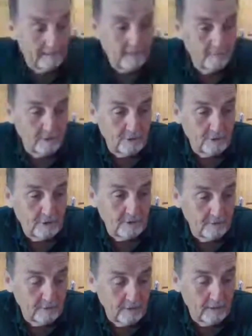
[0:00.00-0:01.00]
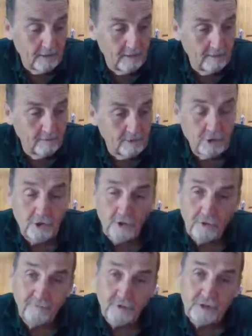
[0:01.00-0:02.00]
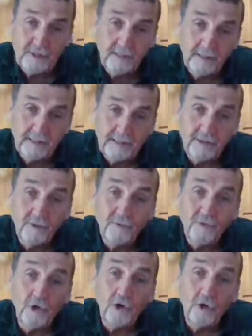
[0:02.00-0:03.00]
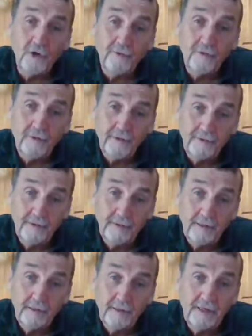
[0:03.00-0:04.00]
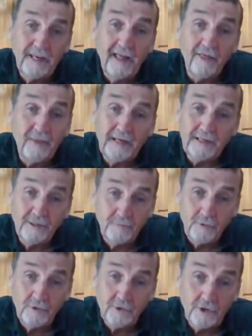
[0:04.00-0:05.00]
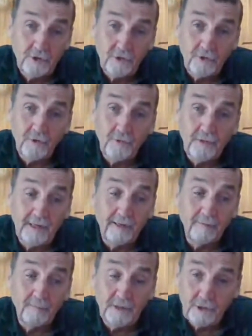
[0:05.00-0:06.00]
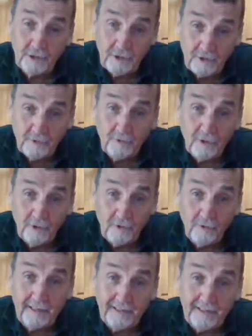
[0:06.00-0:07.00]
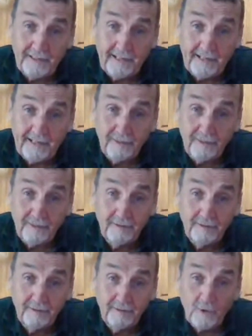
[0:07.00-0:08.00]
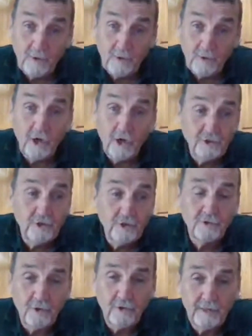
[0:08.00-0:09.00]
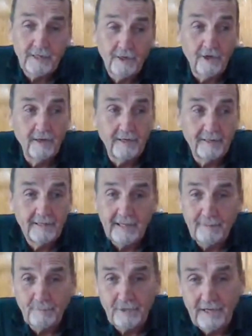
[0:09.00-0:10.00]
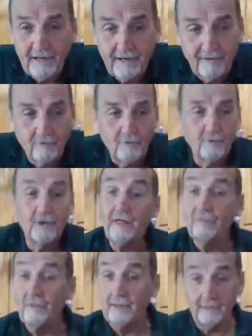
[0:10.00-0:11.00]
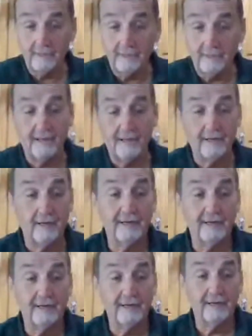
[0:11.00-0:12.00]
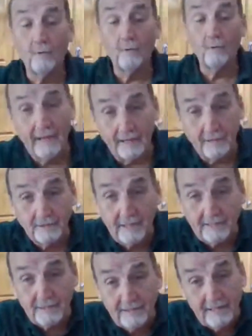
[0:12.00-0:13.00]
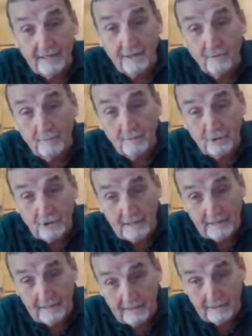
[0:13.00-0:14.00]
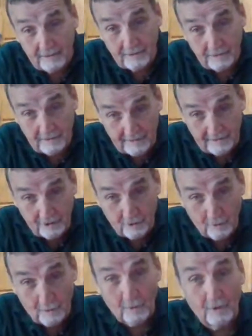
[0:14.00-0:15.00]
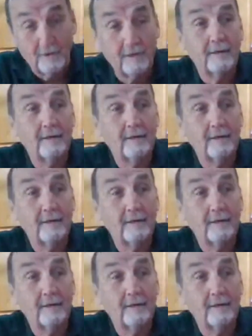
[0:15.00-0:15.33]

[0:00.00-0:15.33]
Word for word: the most uh, secure facilities on Earth. Nothing is more secure than mission control at NASA or launch control, they call it, in Cape Canaveral. Nothing, uh, not even the White House. They stand there with machine guns at the door